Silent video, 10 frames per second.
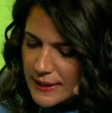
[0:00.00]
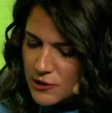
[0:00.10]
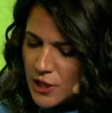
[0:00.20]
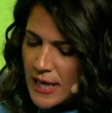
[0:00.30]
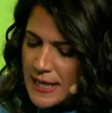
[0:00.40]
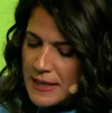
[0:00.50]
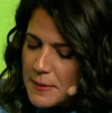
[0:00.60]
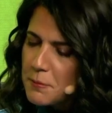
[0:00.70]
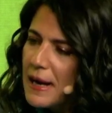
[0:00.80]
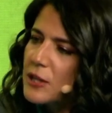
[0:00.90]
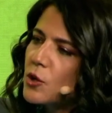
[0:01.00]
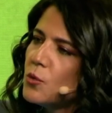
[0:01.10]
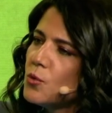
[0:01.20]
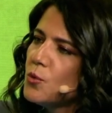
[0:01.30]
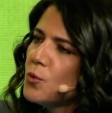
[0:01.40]
A link to
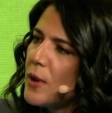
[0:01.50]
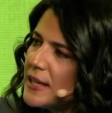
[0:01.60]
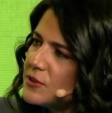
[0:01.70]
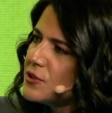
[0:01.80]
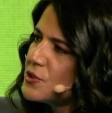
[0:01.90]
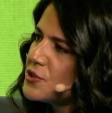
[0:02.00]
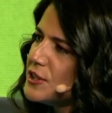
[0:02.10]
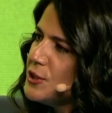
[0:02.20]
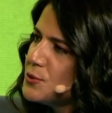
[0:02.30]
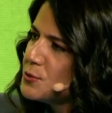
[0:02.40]
quantum infrastructures.